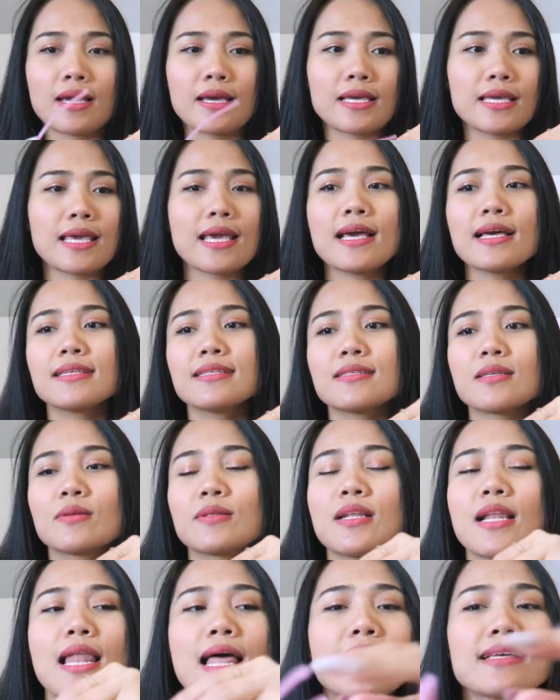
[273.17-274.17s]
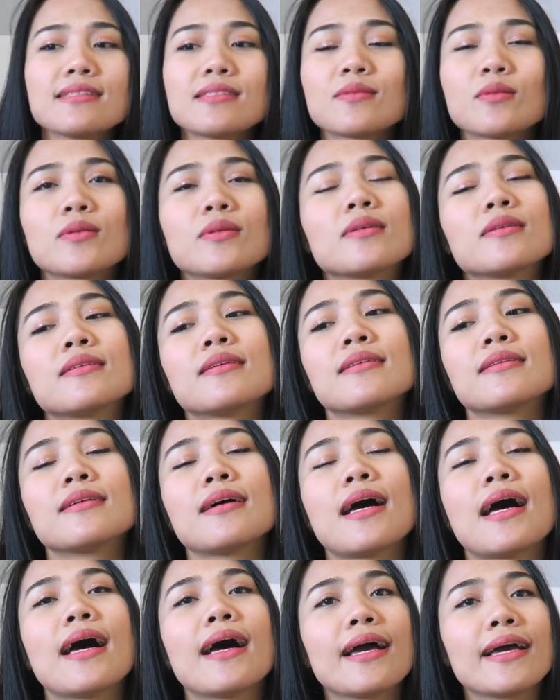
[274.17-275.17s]
Yeah, so the last
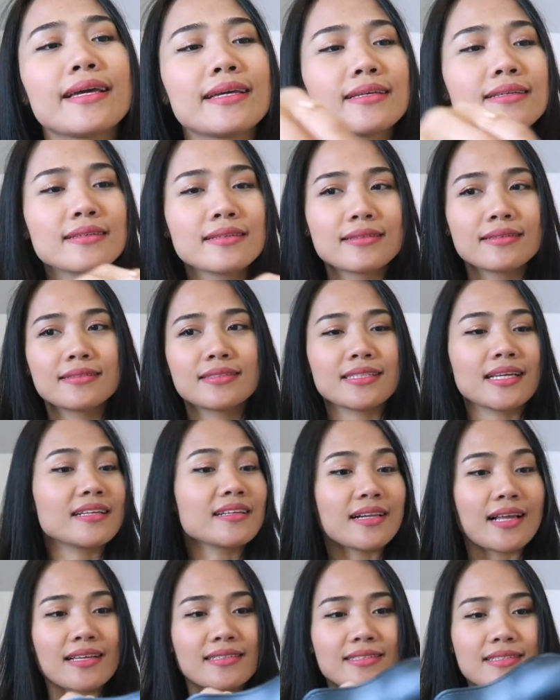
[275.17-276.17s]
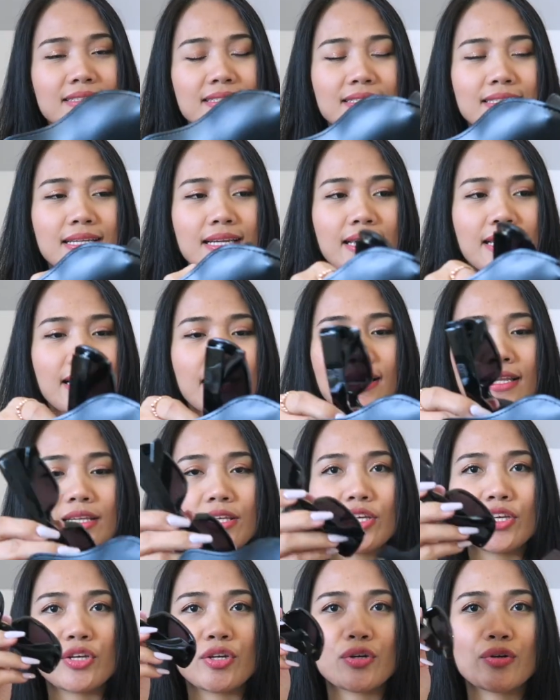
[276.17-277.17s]
sunglasses that I got
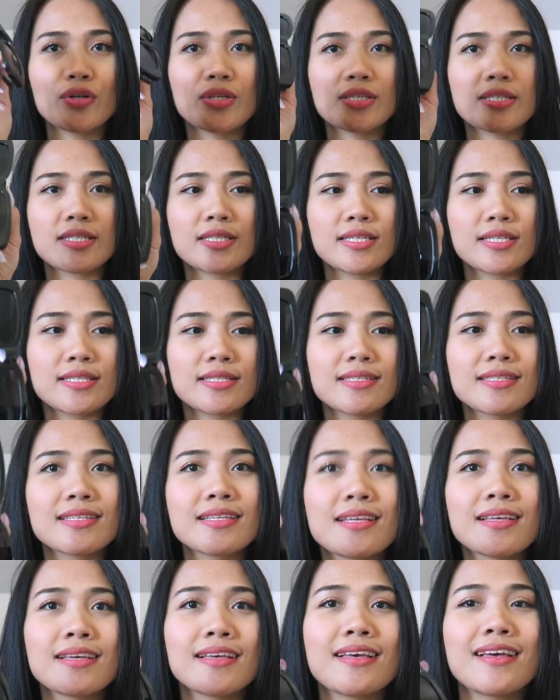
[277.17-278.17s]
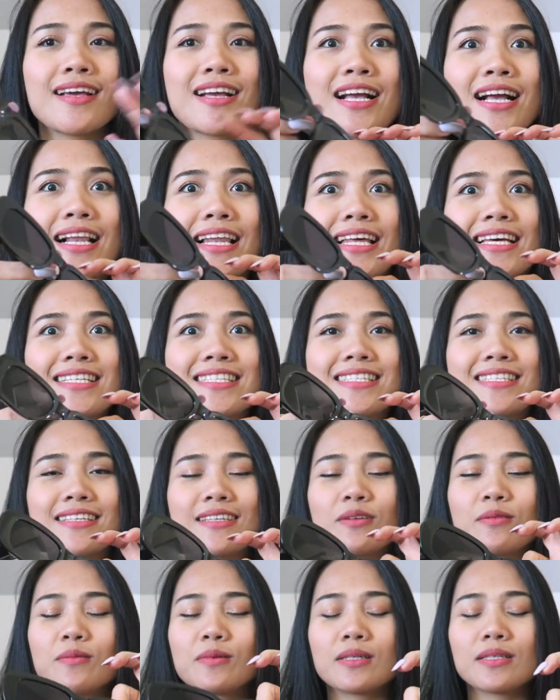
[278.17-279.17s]
here is this
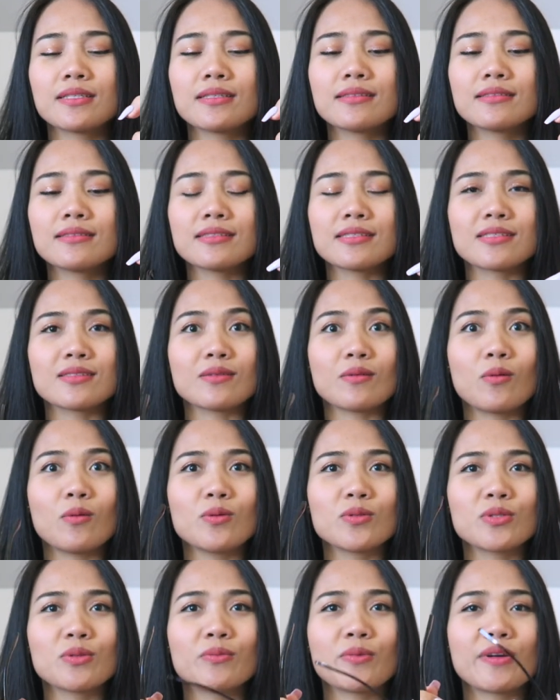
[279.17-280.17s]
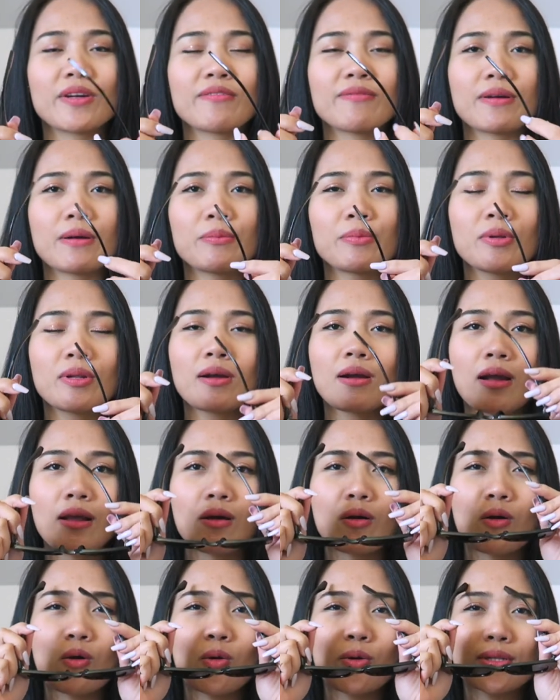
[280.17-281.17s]
classic one. It's also very popular. I
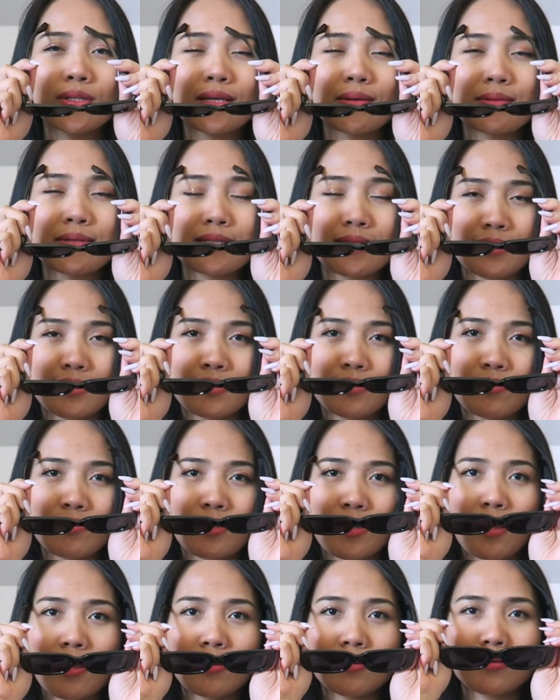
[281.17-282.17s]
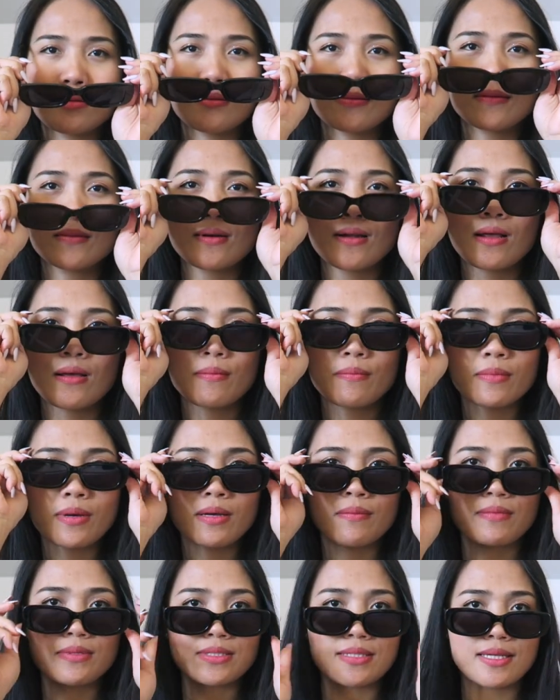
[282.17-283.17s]
all the time see this on Instagram.
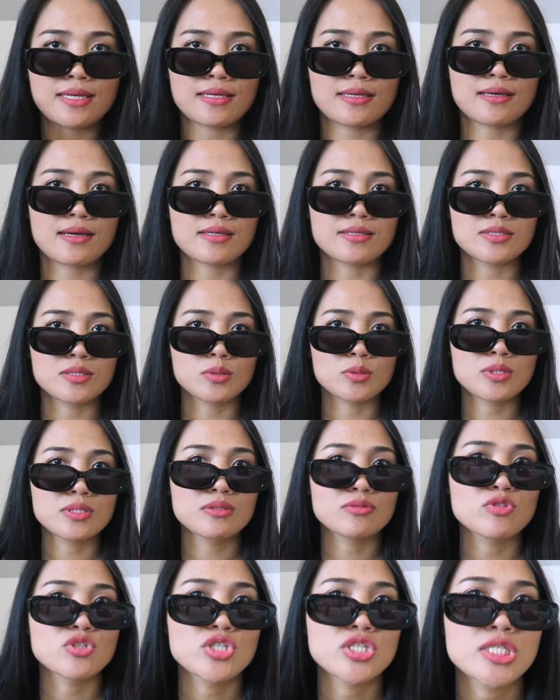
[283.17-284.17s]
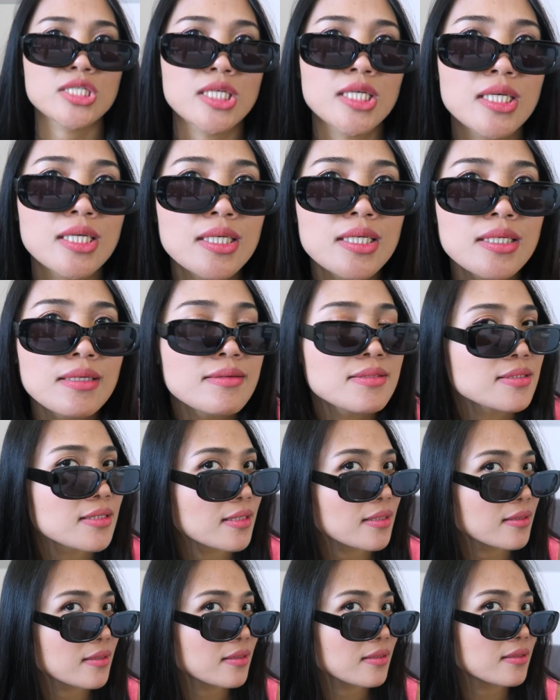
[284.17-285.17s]
I was like, I saw this on a SHEIN. I was
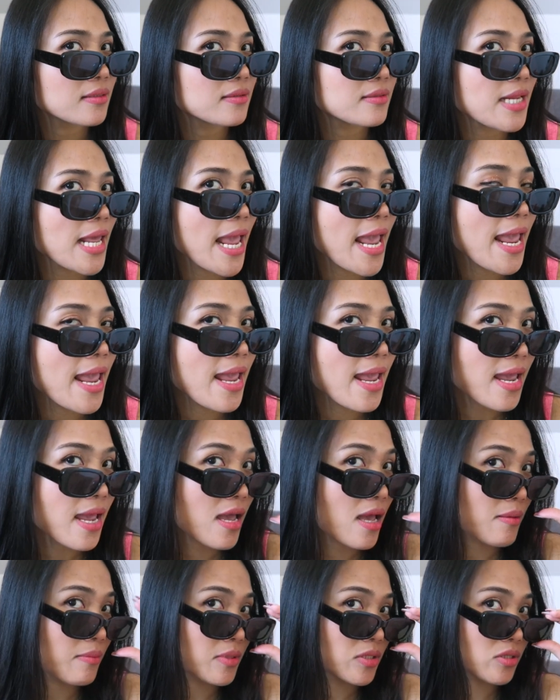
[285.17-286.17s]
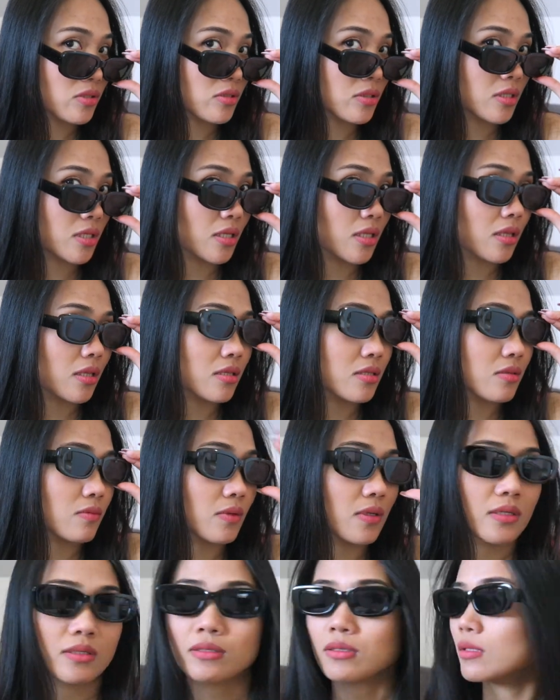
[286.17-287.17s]
like, damn, I should get this
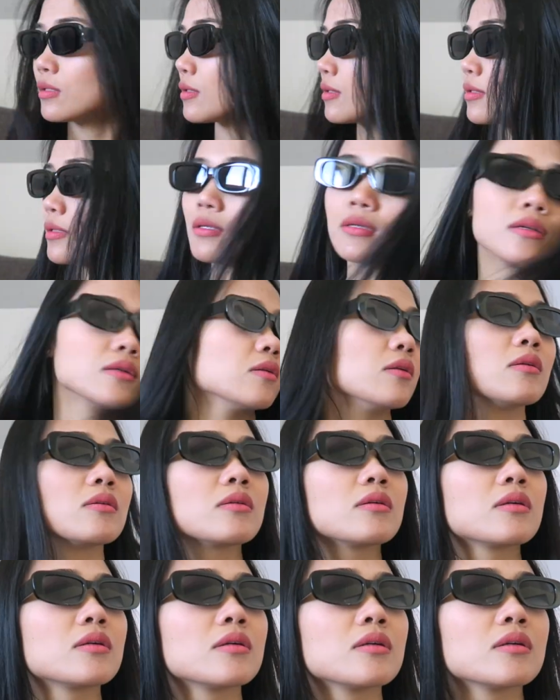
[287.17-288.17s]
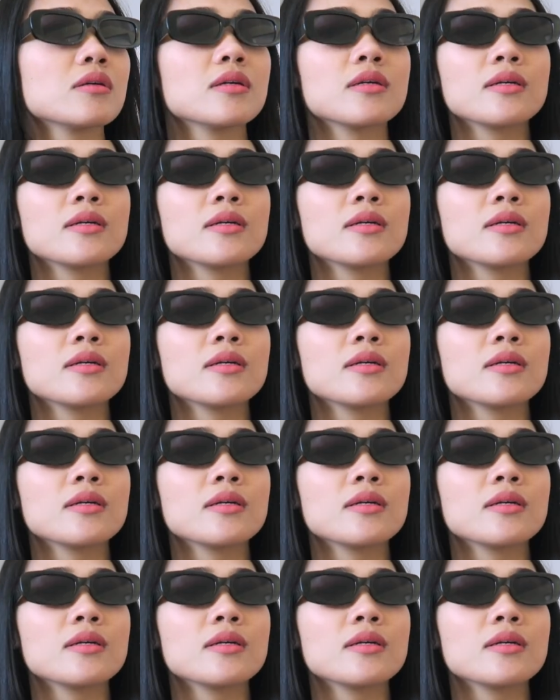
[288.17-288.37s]
one. Look